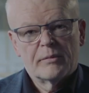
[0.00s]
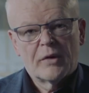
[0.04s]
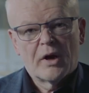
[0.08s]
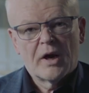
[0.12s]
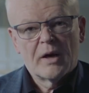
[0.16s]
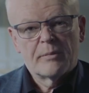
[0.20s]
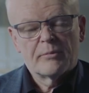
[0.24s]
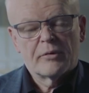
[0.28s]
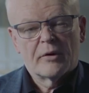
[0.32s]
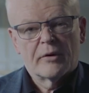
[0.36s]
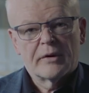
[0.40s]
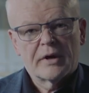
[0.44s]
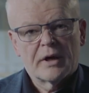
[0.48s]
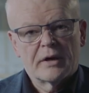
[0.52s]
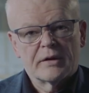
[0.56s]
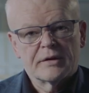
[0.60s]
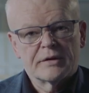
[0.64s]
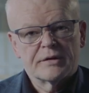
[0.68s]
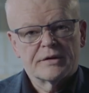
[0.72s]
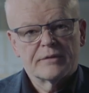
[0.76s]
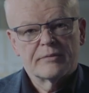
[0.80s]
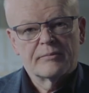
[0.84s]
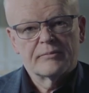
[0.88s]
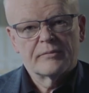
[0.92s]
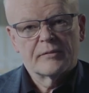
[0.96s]

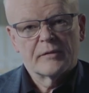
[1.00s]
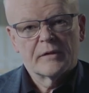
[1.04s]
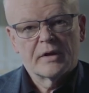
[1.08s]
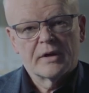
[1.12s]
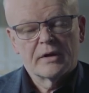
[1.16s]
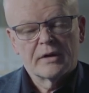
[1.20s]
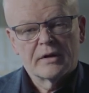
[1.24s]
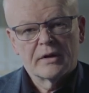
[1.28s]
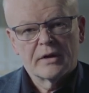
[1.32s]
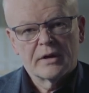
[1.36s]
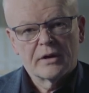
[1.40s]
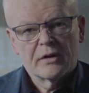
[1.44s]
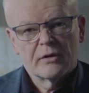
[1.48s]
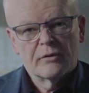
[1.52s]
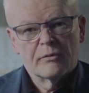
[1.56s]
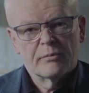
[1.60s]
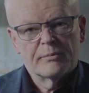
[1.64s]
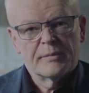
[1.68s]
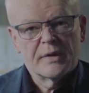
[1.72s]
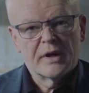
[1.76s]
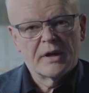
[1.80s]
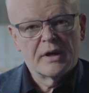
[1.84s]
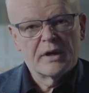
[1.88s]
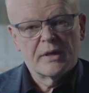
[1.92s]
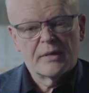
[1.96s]
byproducts, it
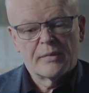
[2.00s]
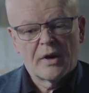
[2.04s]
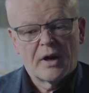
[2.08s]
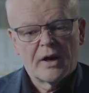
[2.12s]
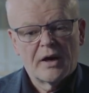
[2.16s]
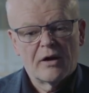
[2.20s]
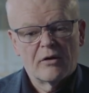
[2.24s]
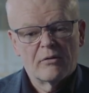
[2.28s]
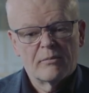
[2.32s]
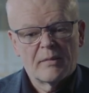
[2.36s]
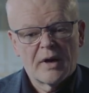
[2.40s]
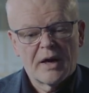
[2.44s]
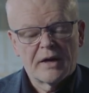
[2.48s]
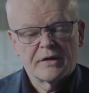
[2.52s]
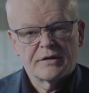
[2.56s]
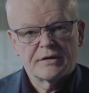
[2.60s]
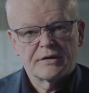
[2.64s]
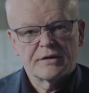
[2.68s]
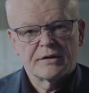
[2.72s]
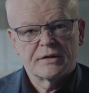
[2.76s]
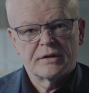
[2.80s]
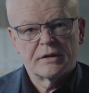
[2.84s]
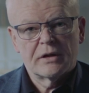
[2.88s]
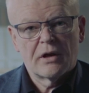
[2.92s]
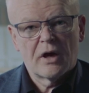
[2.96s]
could be
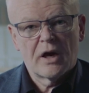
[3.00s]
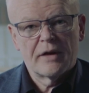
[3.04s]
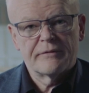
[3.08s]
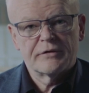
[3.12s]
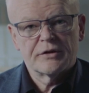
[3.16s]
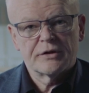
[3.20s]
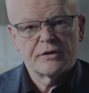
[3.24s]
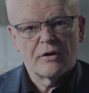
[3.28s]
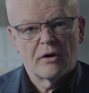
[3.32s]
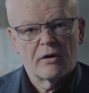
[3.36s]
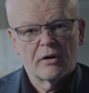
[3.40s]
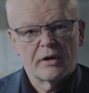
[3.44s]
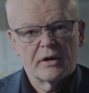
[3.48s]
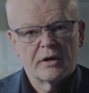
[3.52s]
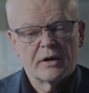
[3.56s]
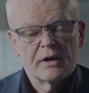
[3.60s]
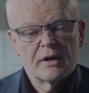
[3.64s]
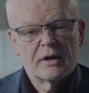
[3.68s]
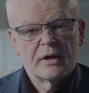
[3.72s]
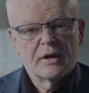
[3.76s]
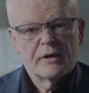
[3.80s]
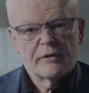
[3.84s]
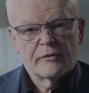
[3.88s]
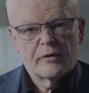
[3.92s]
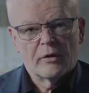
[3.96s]
biomass livestock
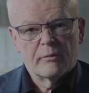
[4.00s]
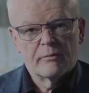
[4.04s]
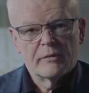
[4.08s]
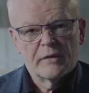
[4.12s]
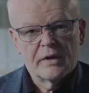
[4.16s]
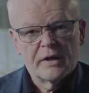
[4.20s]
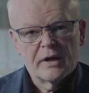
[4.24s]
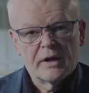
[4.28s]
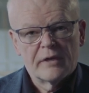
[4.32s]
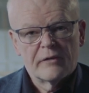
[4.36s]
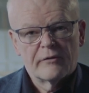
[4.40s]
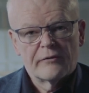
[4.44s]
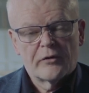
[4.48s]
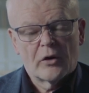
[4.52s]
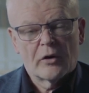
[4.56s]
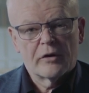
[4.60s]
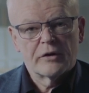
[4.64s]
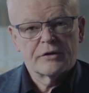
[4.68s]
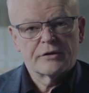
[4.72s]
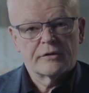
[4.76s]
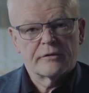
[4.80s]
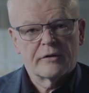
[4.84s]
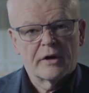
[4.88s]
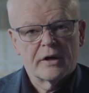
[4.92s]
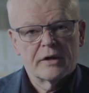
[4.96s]
from the
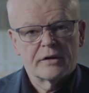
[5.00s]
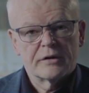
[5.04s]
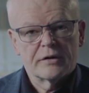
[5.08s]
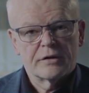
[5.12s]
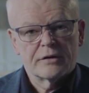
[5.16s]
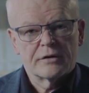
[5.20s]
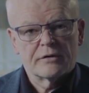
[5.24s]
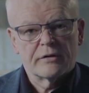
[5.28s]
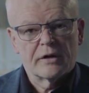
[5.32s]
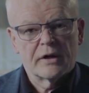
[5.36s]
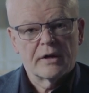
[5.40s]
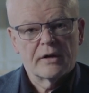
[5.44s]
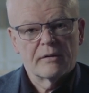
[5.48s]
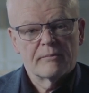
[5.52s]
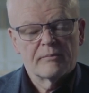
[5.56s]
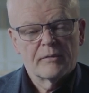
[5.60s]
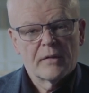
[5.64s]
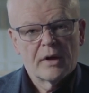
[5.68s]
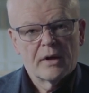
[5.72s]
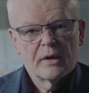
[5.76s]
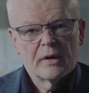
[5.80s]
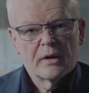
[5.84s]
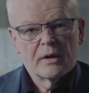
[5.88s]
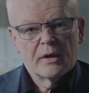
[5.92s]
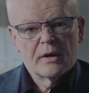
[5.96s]
forestry industry,
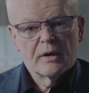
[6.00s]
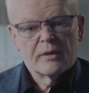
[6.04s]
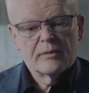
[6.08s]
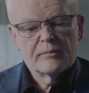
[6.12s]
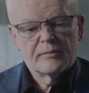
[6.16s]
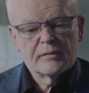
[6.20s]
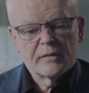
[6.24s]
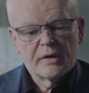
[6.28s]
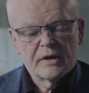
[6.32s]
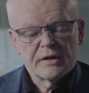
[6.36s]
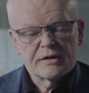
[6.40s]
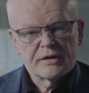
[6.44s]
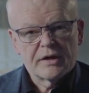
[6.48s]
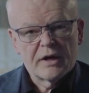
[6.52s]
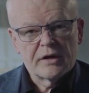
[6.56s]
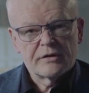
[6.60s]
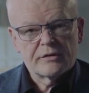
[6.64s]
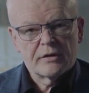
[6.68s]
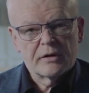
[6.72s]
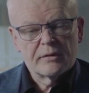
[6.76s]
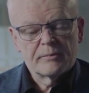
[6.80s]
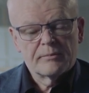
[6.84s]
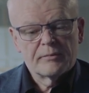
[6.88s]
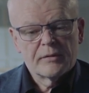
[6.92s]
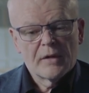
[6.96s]

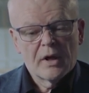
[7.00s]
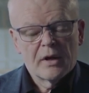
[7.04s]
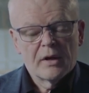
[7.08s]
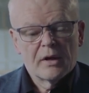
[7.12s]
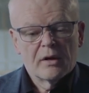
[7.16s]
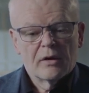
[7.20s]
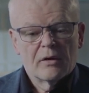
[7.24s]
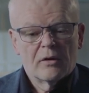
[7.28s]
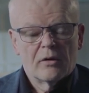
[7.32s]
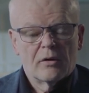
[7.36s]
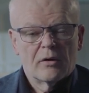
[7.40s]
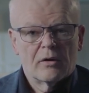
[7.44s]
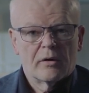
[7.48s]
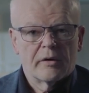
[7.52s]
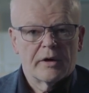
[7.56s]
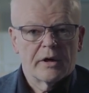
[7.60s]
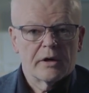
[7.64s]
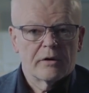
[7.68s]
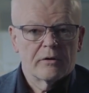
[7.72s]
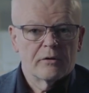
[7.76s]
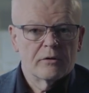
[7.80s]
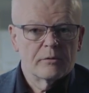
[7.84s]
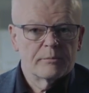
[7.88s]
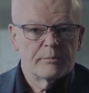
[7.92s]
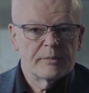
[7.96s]
etc. Or
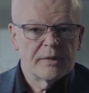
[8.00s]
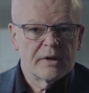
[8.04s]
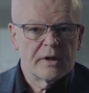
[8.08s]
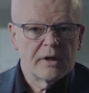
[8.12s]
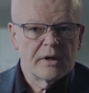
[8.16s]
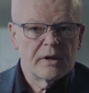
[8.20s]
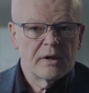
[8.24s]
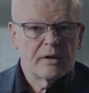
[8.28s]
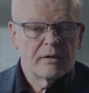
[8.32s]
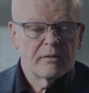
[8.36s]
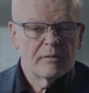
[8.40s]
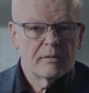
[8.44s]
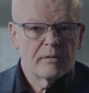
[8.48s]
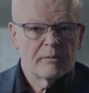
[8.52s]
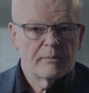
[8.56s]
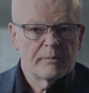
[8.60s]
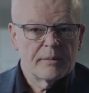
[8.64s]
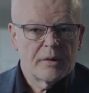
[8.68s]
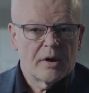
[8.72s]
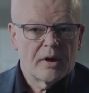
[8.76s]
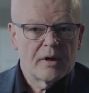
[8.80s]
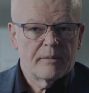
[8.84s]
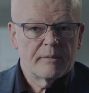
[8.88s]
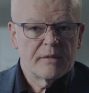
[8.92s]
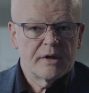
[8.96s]
it could be
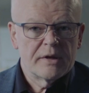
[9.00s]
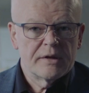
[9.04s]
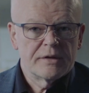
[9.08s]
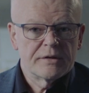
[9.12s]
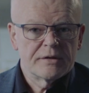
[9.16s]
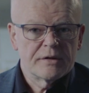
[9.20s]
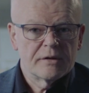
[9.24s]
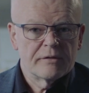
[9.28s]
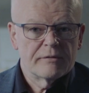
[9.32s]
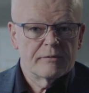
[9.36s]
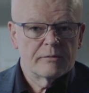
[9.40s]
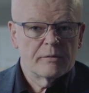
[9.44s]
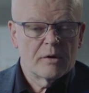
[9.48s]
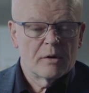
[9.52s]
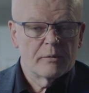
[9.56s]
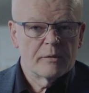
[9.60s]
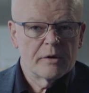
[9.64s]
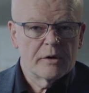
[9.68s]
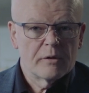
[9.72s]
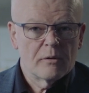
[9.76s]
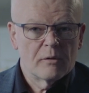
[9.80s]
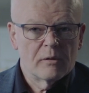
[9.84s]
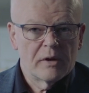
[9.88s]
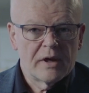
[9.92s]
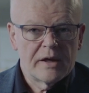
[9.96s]
by means of what
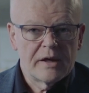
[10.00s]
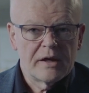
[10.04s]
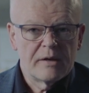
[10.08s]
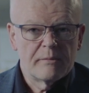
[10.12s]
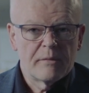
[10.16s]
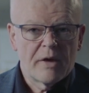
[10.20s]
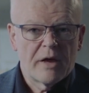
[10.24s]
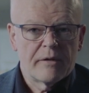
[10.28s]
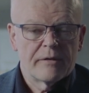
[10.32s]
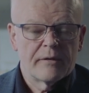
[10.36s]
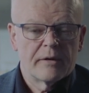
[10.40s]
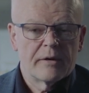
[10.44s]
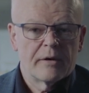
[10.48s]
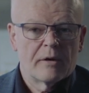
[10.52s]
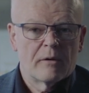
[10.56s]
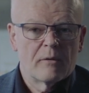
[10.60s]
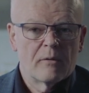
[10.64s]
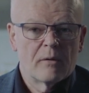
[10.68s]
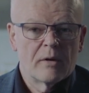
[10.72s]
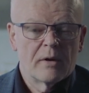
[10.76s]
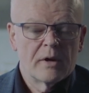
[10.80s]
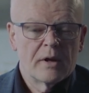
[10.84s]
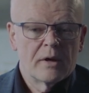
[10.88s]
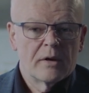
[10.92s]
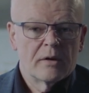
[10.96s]
we call
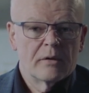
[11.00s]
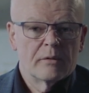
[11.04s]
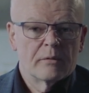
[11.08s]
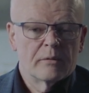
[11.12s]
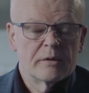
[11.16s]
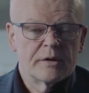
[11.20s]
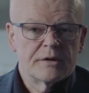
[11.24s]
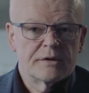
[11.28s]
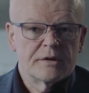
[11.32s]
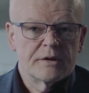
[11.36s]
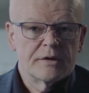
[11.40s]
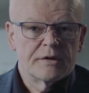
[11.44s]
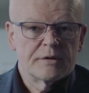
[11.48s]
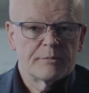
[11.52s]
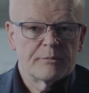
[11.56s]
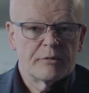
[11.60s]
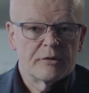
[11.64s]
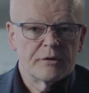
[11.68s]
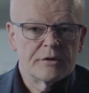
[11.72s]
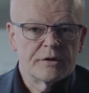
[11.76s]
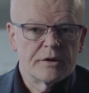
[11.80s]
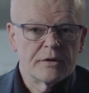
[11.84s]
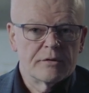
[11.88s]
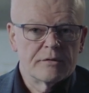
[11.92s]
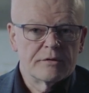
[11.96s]
e-methanol, which is
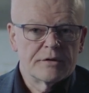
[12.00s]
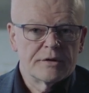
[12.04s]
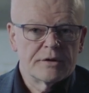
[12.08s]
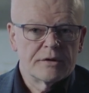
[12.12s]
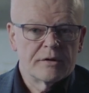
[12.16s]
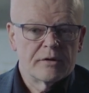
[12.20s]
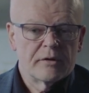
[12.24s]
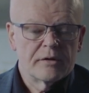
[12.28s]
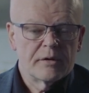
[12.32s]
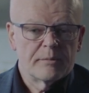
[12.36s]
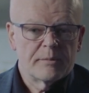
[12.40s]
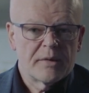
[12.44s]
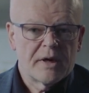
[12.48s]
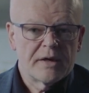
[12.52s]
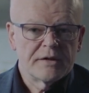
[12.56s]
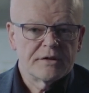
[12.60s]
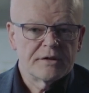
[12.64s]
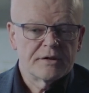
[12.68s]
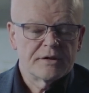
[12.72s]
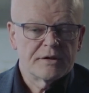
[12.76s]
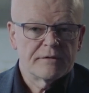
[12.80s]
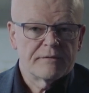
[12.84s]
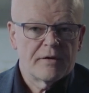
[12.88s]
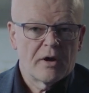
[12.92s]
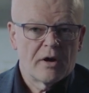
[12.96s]
produced on the
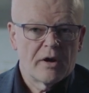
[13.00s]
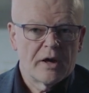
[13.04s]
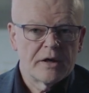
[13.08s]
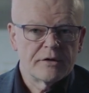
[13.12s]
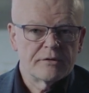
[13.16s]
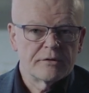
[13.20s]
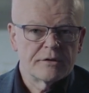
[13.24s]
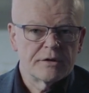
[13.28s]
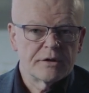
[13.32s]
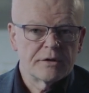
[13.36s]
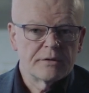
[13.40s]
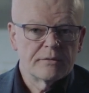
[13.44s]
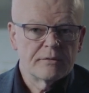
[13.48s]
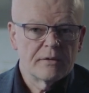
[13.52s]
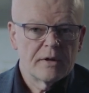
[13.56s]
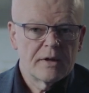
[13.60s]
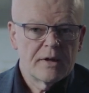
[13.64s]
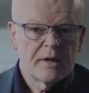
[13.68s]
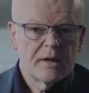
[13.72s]
basis of hydrogen,